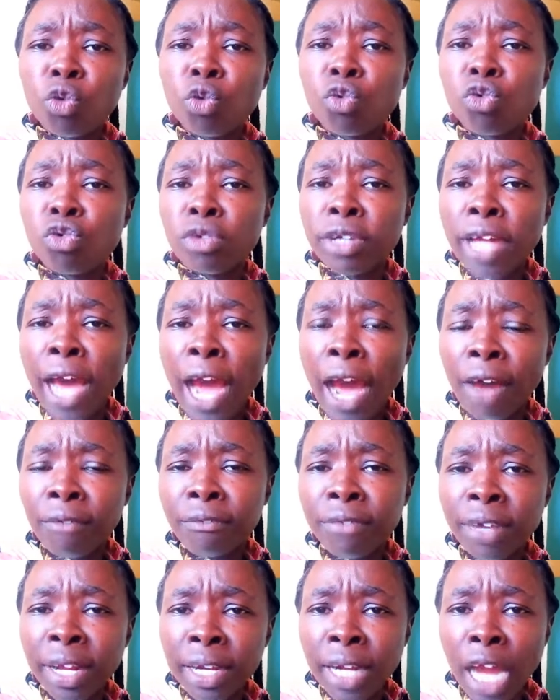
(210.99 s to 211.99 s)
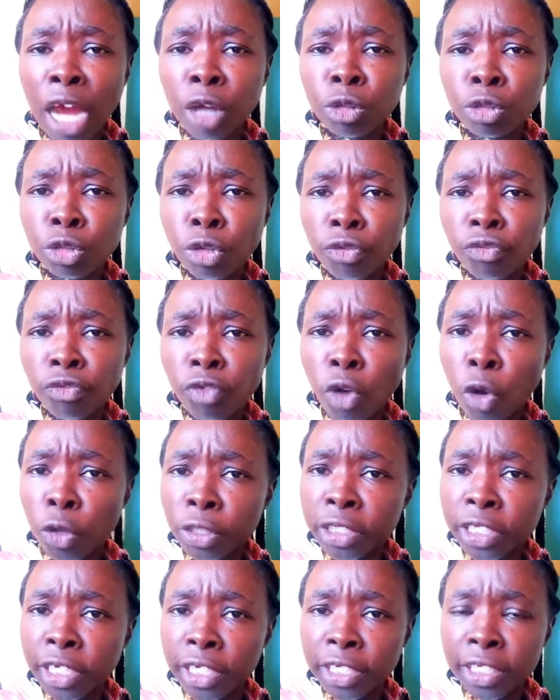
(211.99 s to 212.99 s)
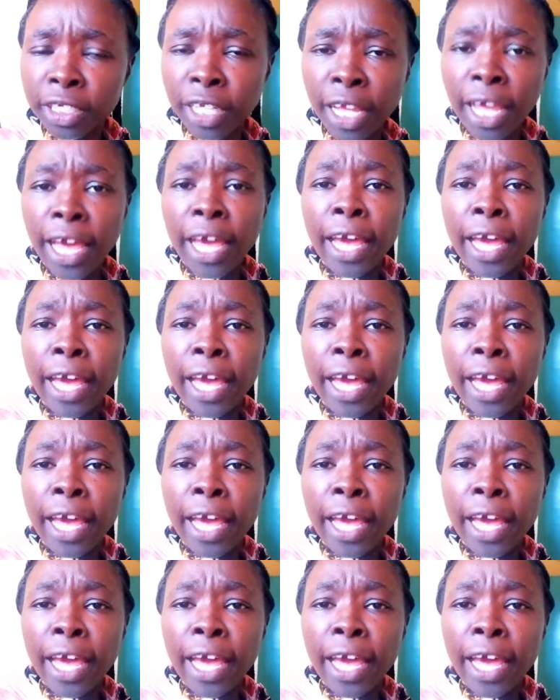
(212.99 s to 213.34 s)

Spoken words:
could have run out of content?